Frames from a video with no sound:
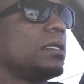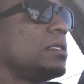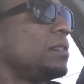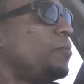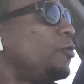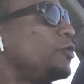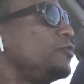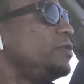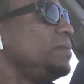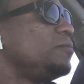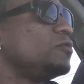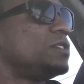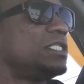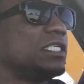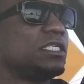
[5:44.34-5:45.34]
the porn
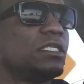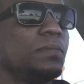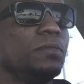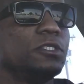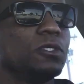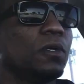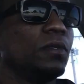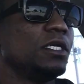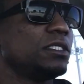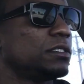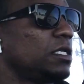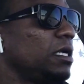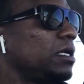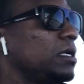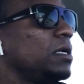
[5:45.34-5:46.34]
reboot system is
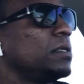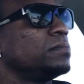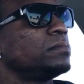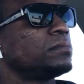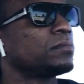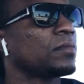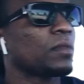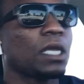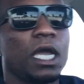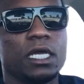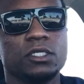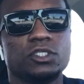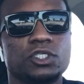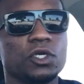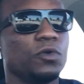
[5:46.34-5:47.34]
holistic.
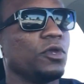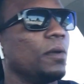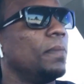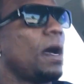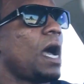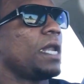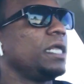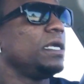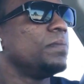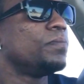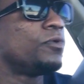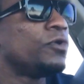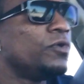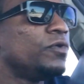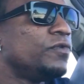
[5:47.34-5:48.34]
And so your body
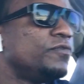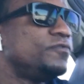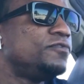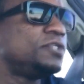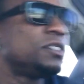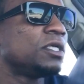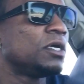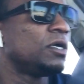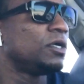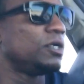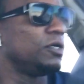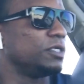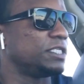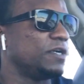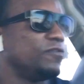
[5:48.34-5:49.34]
improves,
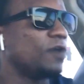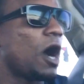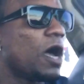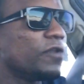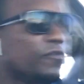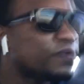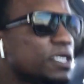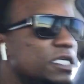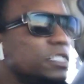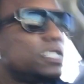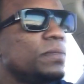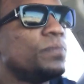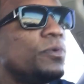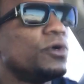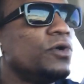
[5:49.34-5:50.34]
your self-confidence
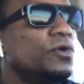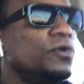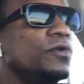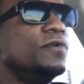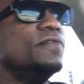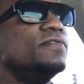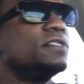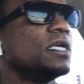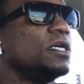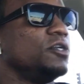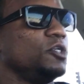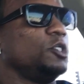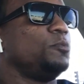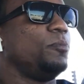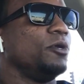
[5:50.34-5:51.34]
improves,
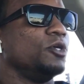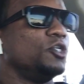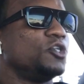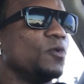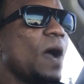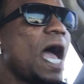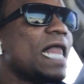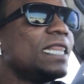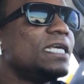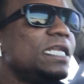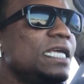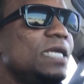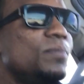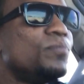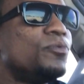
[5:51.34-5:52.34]
your
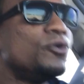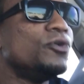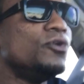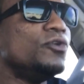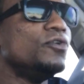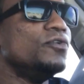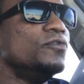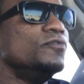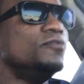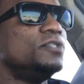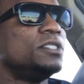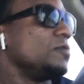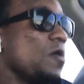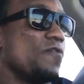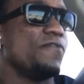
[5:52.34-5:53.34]
spirituality
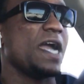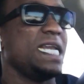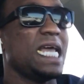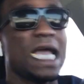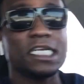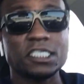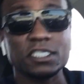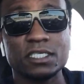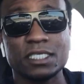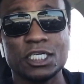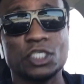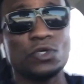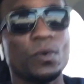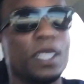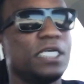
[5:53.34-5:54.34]
improves, your financial
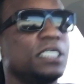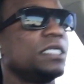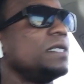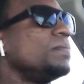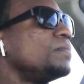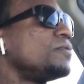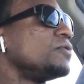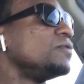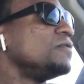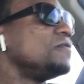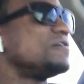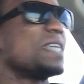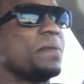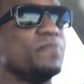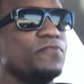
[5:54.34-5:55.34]
situation
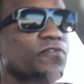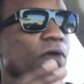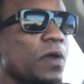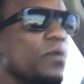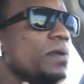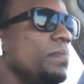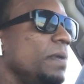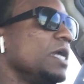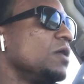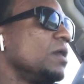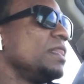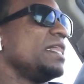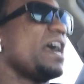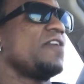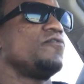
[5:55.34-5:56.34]
improves. I'm very big
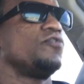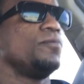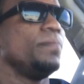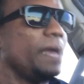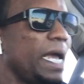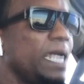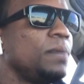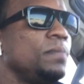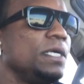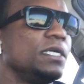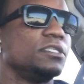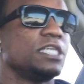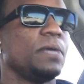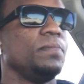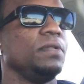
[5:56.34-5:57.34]
on that for men
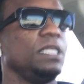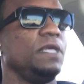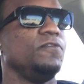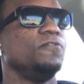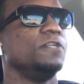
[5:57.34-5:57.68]
because I believe